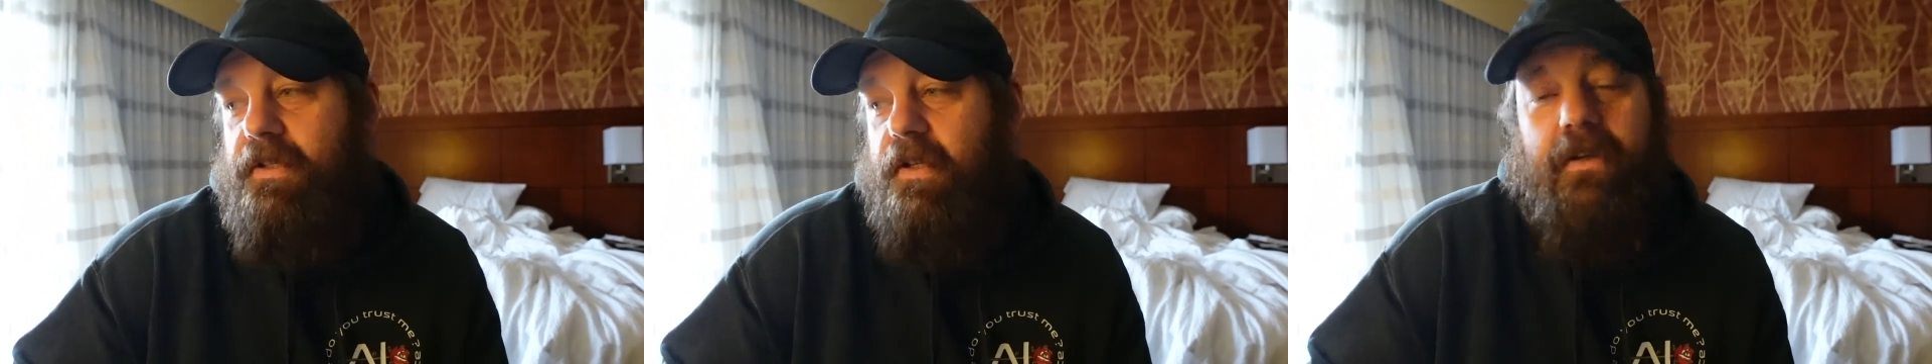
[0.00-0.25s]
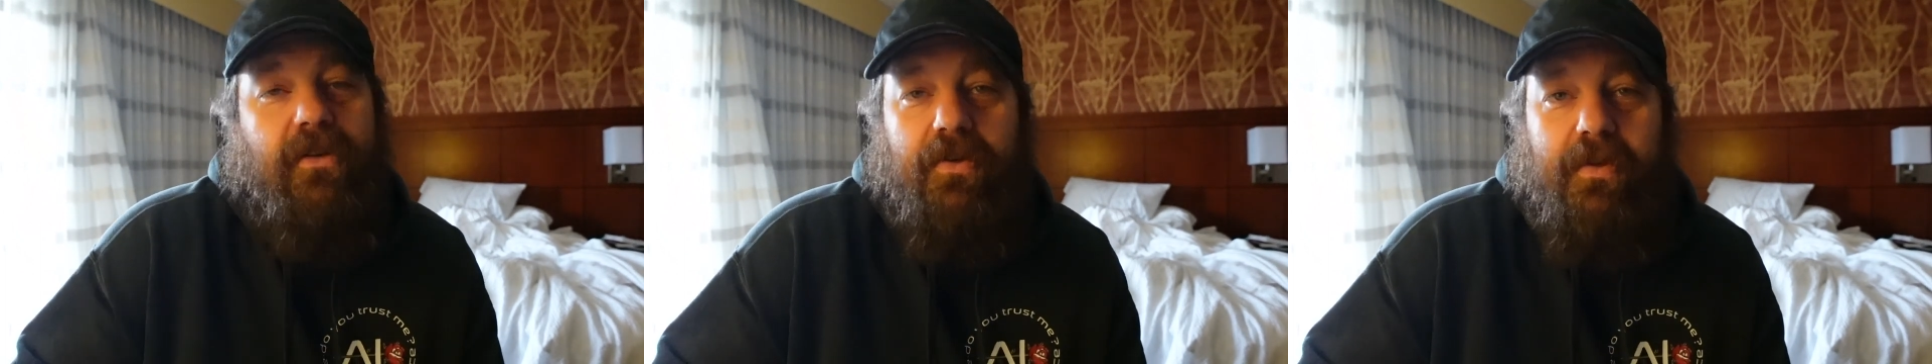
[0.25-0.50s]
He's
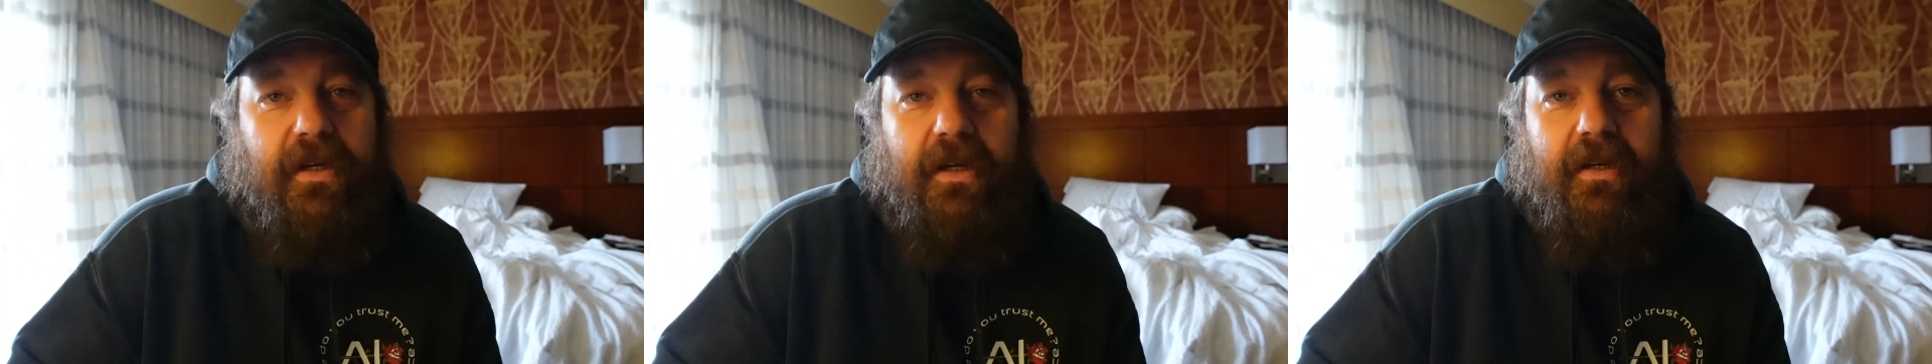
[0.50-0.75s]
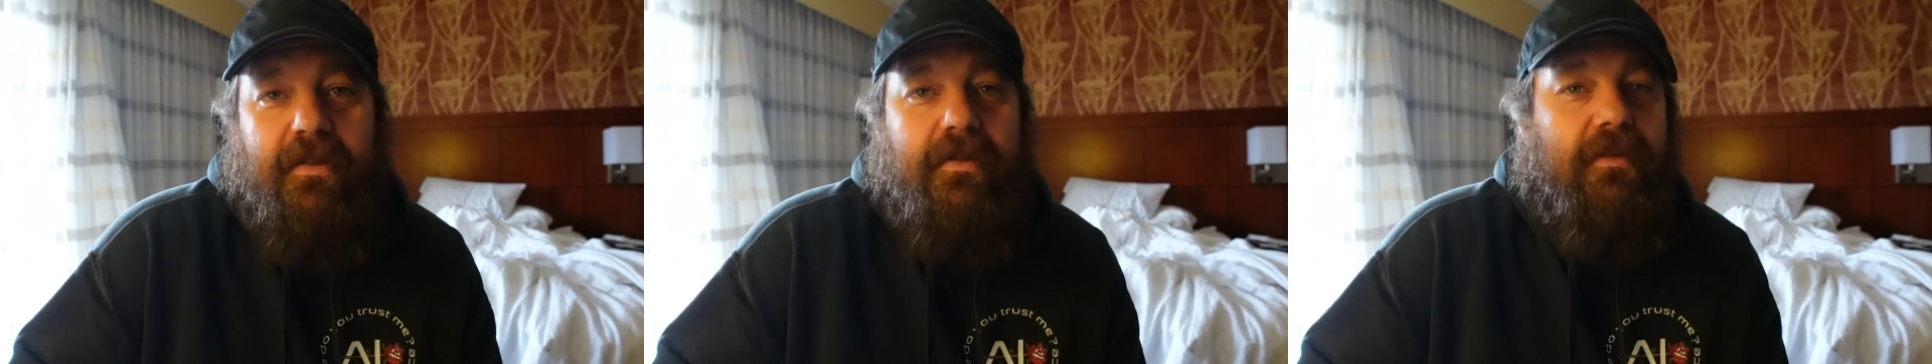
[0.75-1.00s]
gonna do what he
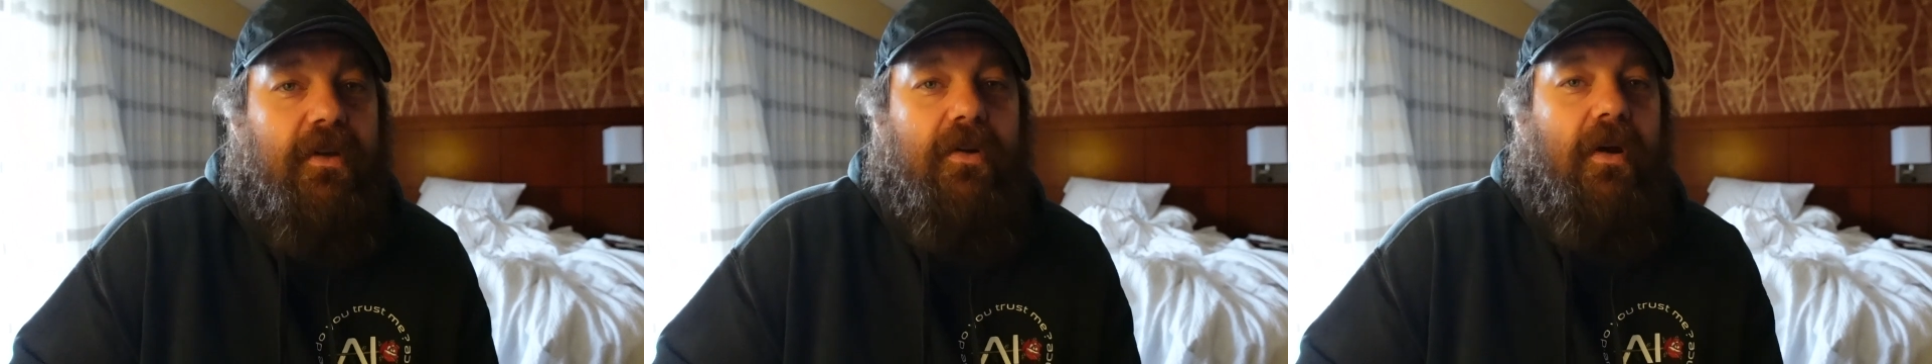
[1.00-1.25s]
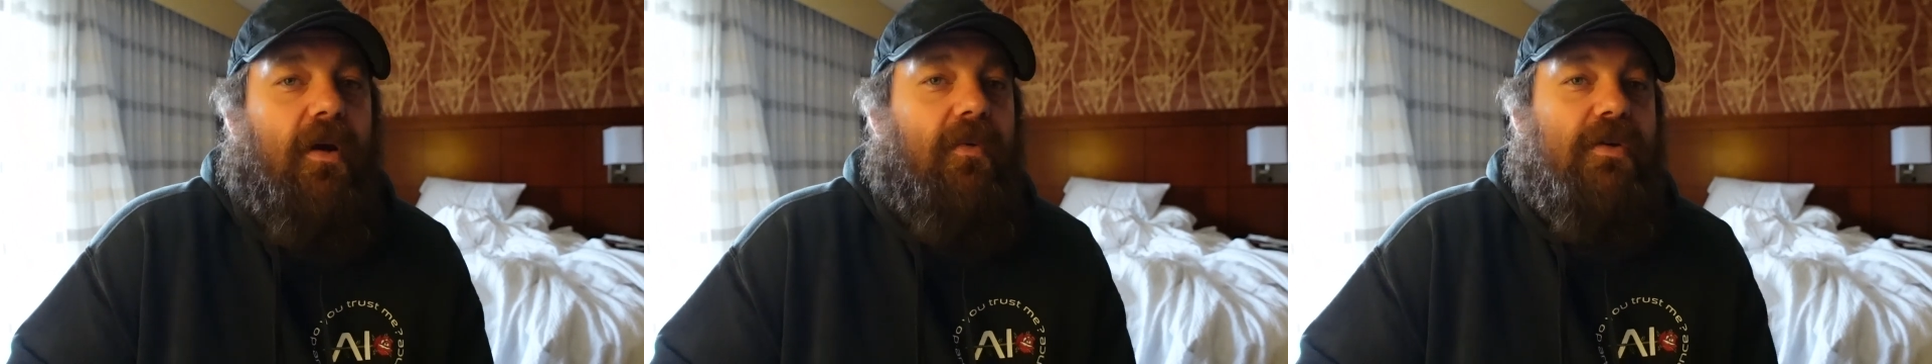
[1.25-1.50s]
does. You know,
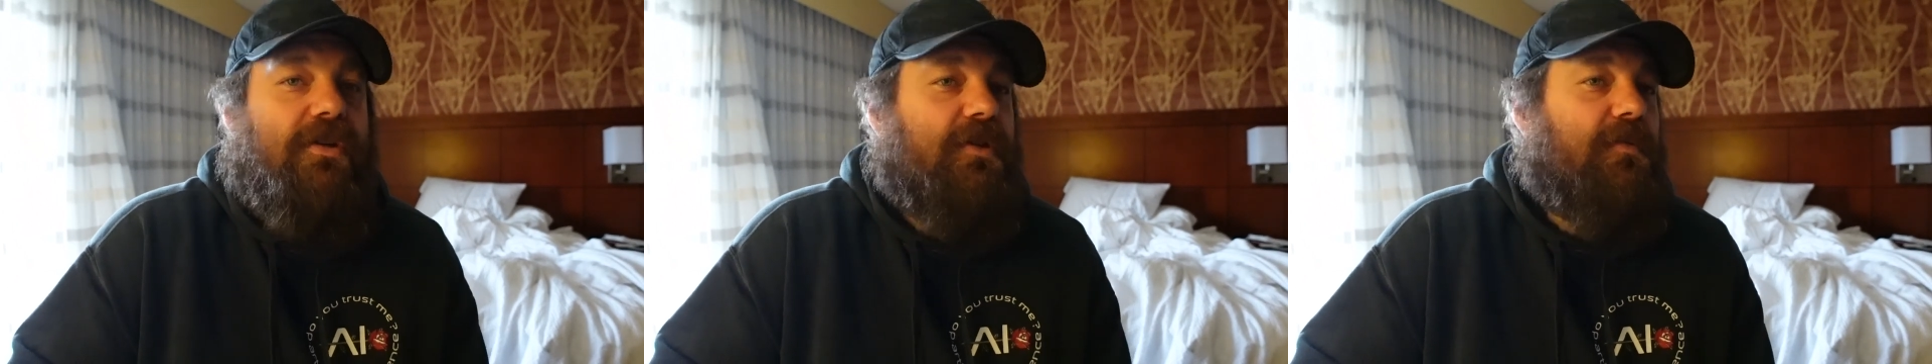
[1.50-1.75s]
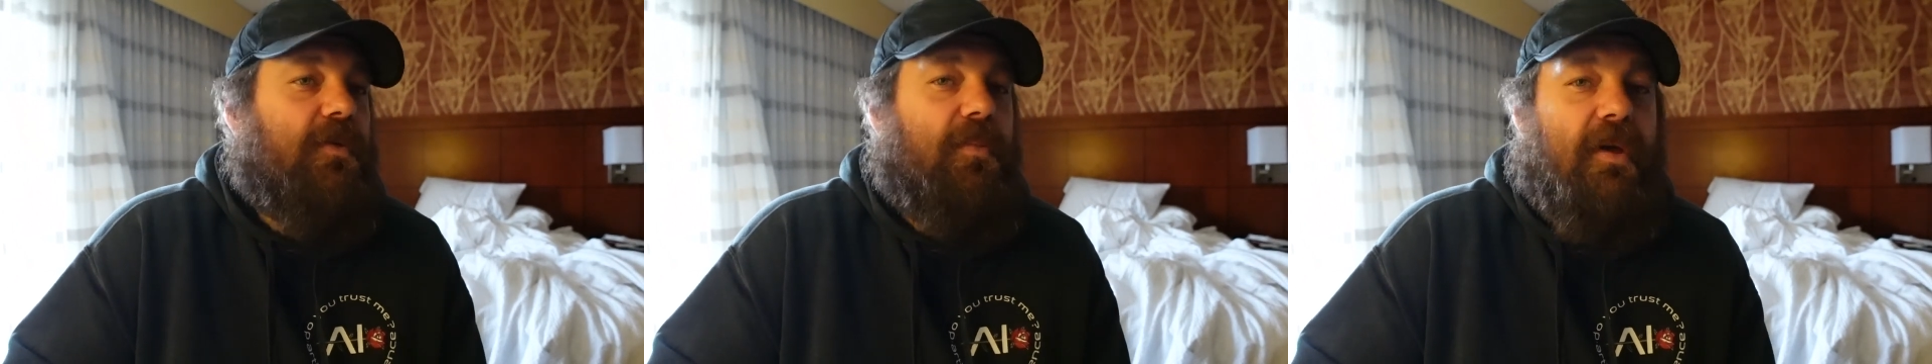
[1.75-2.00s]
I wish
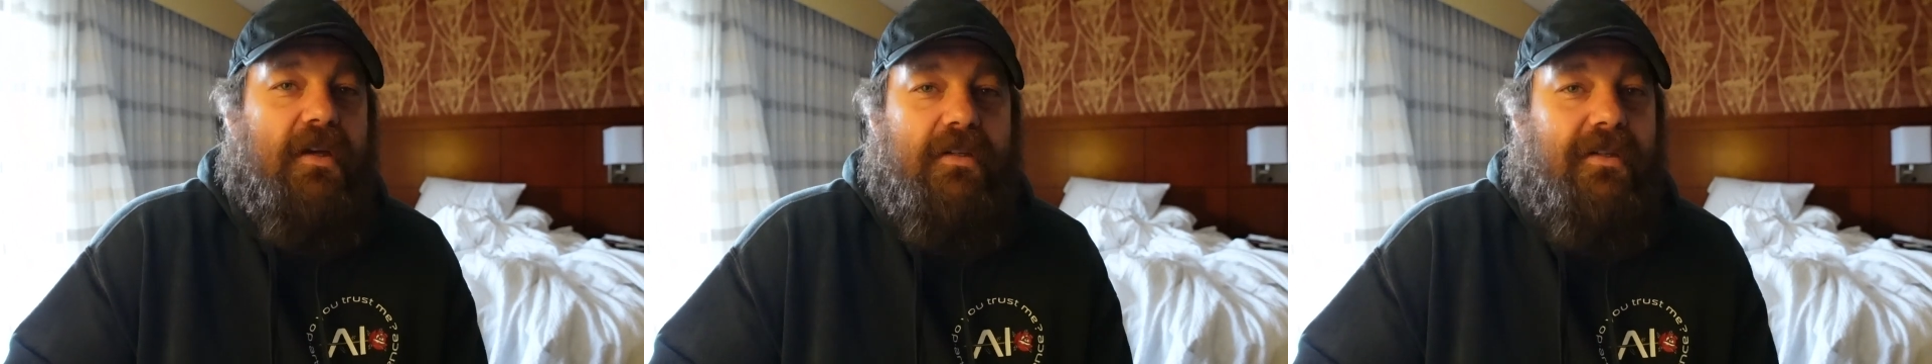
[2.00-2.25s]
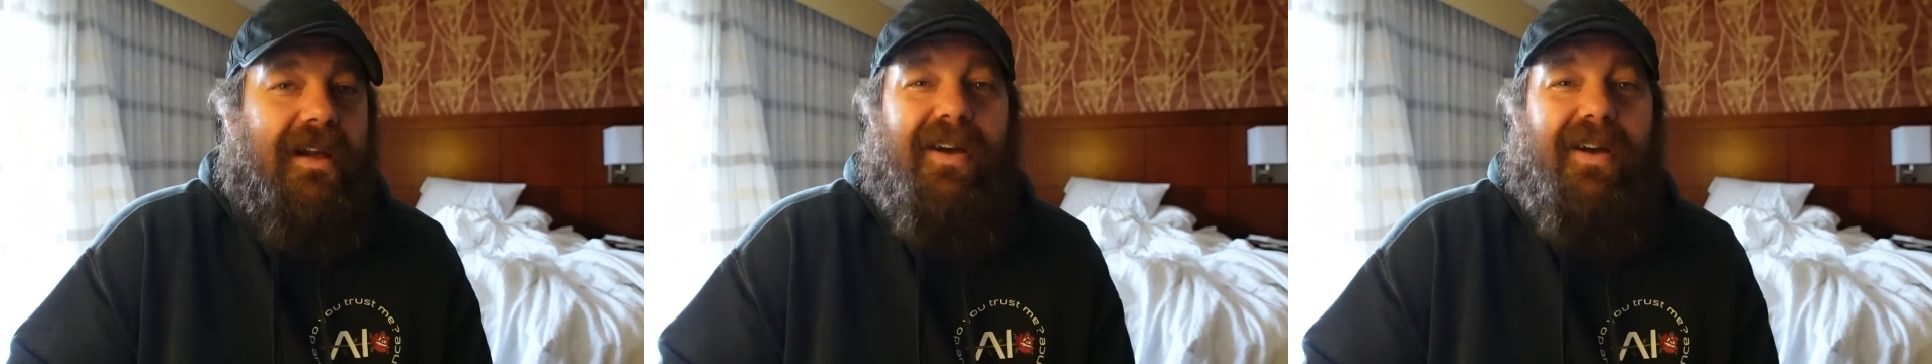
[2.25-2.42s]
him the best.